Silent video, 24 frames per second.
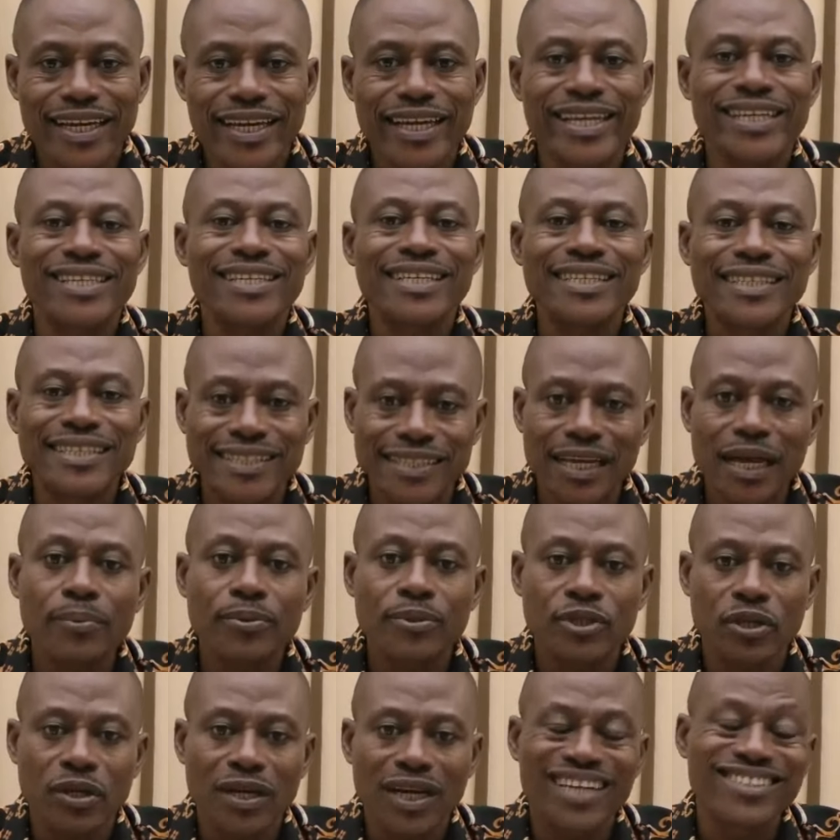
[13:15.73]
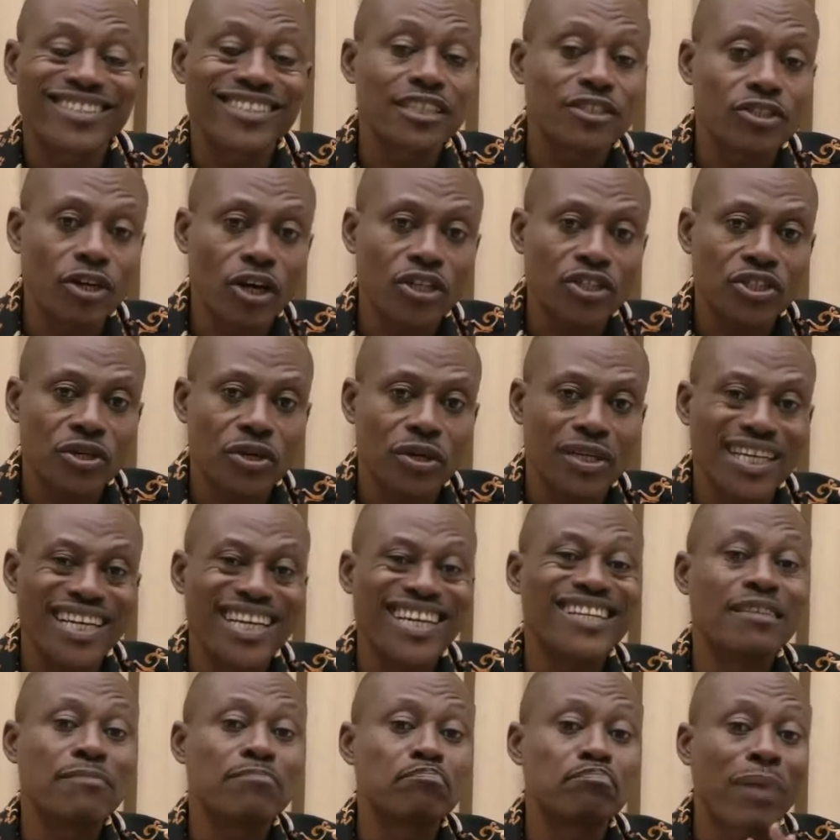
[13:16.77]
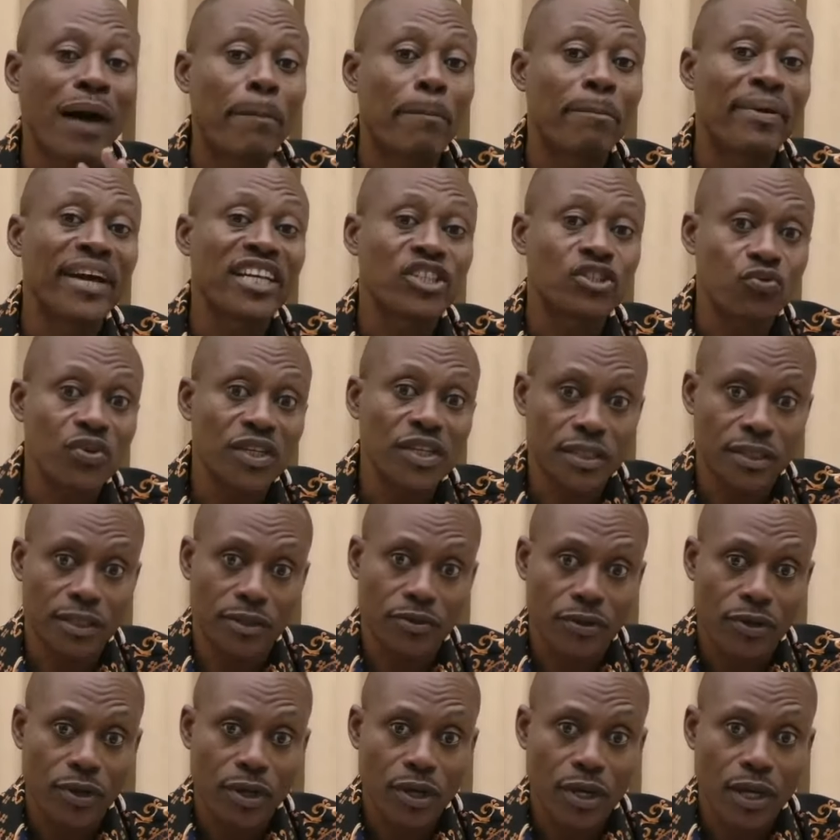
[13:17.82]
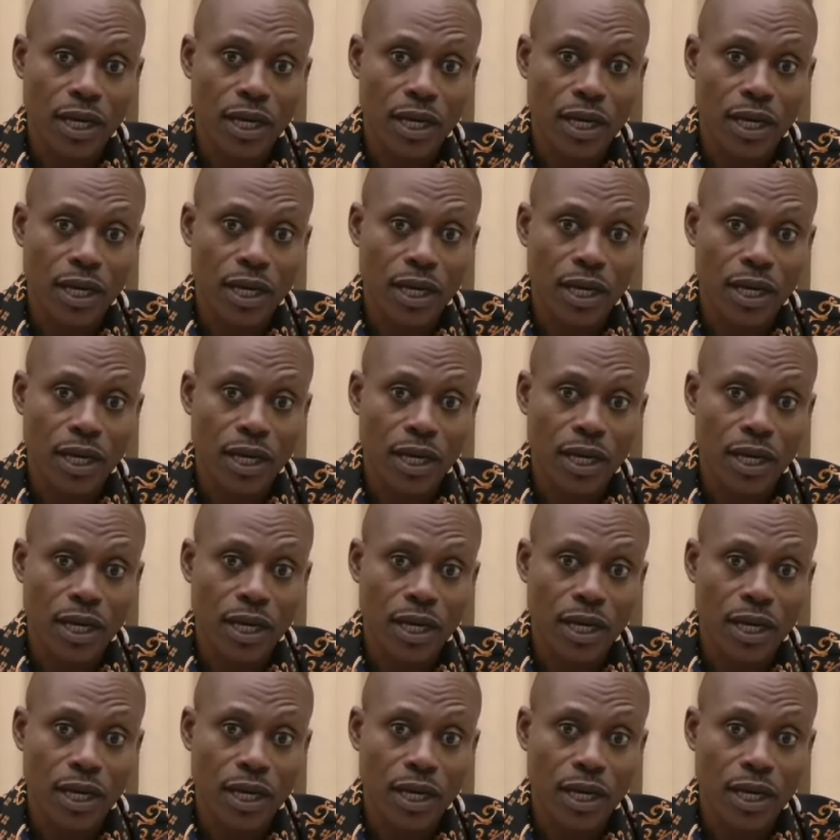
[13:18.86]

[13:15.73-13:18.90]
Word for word: in deception and seduction in perpetuity.